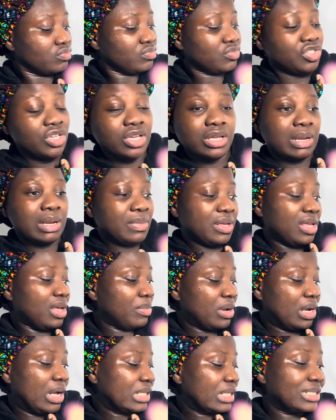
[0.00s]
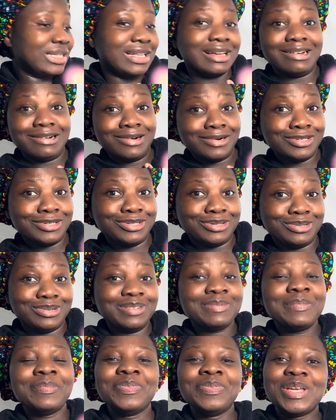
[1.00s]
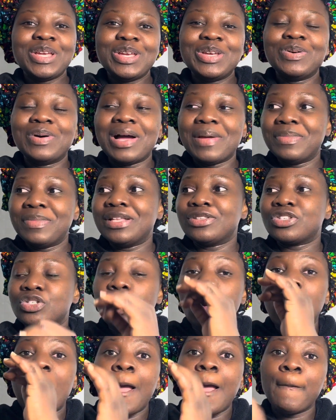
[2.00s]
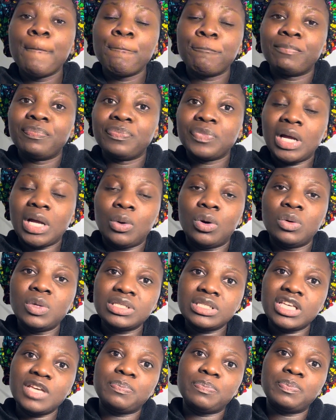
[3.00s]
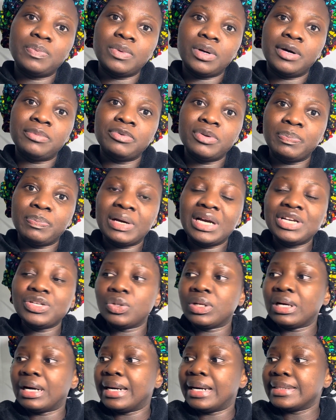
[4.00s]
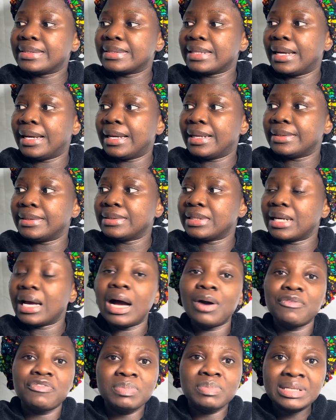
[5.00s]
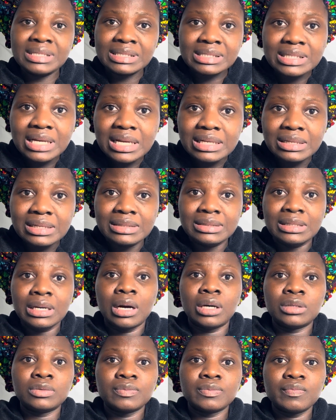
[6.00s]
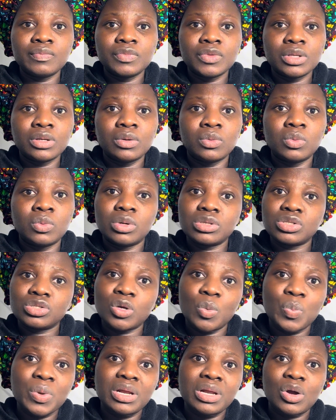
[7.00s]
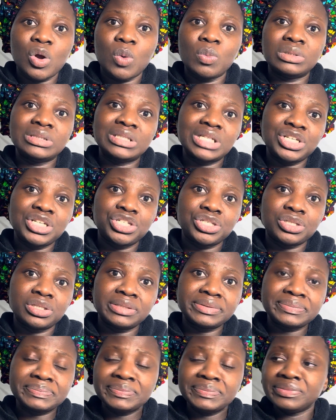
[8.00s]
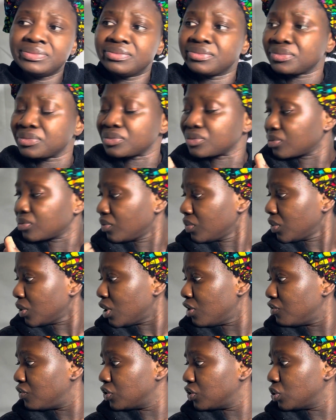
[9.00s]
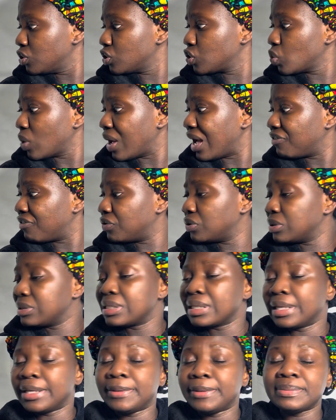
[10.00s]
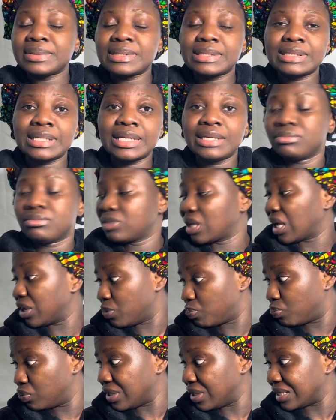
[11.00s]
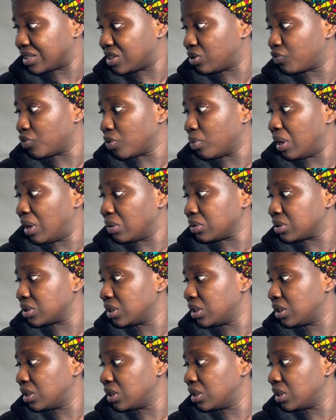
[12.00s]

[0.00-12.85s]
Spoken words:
Yeah, I'm a YMRT. You know what I mean? So I always keep replying you guys. And how have you been settling down? What's up with accommodation? For those who haven't seen, can you put that in off your mouth?